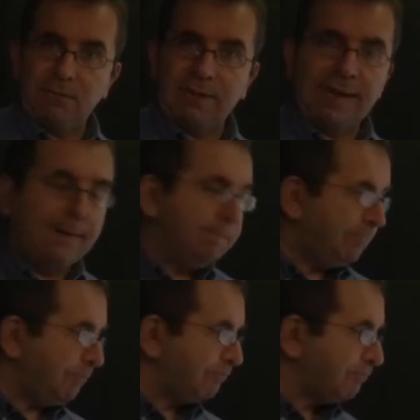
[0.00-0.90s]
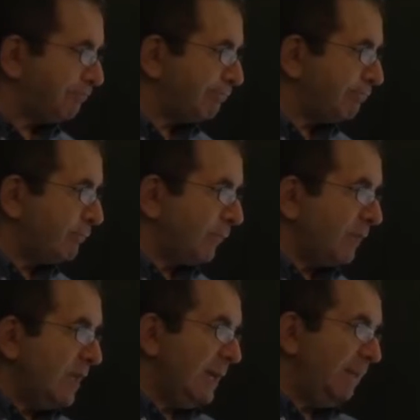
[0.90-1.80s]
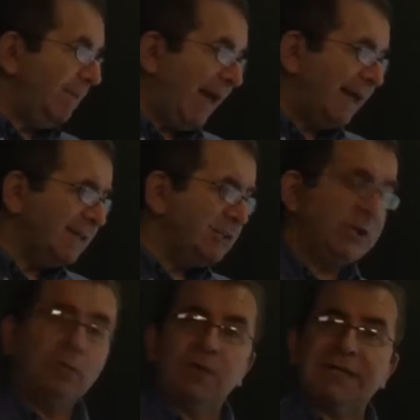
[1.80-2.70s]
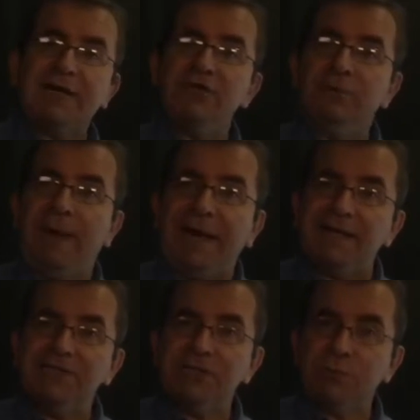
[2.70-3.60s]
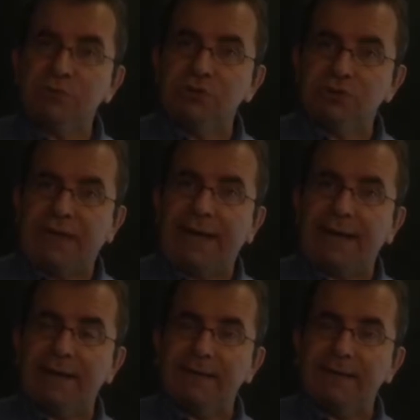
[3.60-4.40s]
Okay, packaging, what kind of packaging would you like?